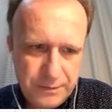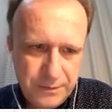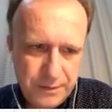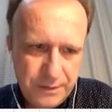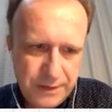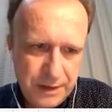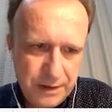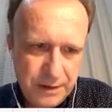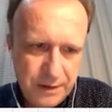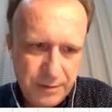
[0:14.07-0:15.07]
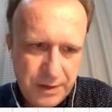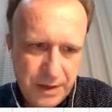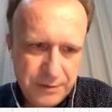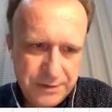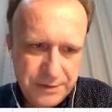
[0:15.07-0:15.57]
think
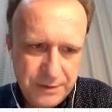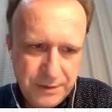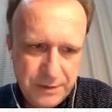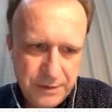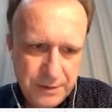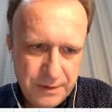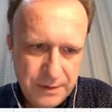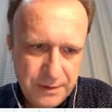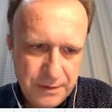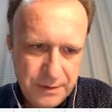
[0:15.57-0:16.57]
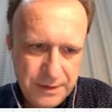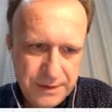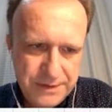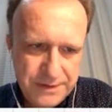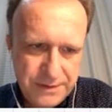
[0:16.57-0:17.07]
about
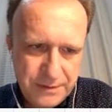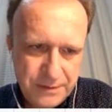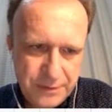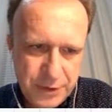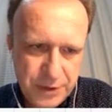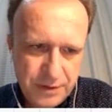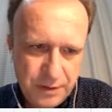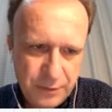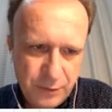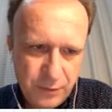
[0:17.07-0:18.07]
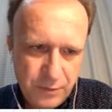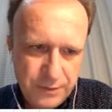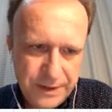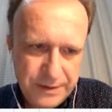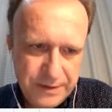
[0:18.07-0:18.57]
this general rule
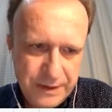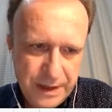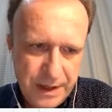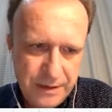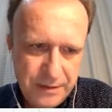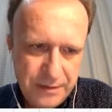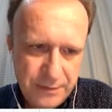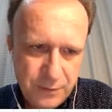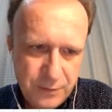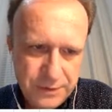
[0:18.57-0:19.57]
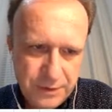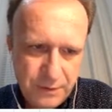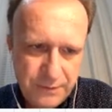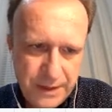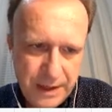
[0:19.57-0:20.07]
that the nth root
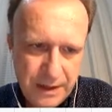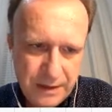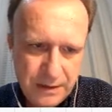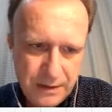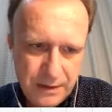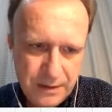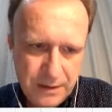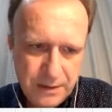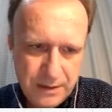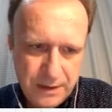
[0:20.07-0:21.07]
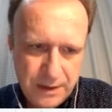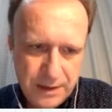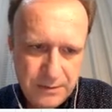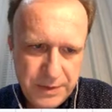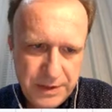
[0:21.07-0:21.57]
of a
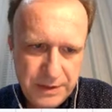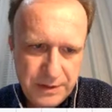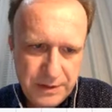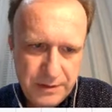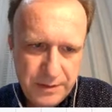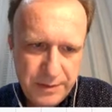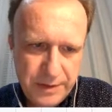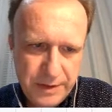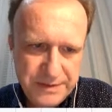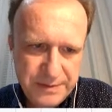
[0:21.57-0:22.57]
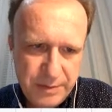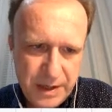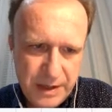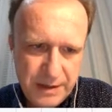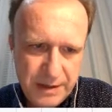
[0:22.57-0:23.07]
can be replaced
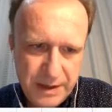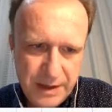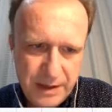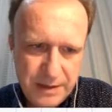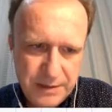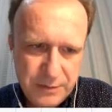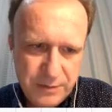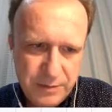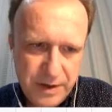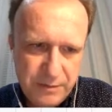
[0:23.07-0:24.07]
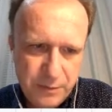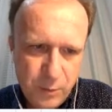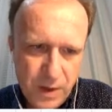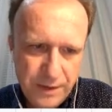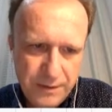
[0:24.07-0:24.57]
by a to the power
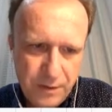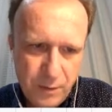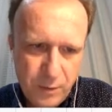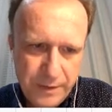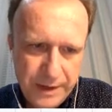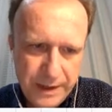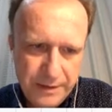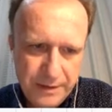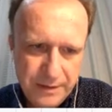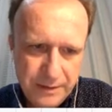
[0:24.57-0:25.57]
1 over n,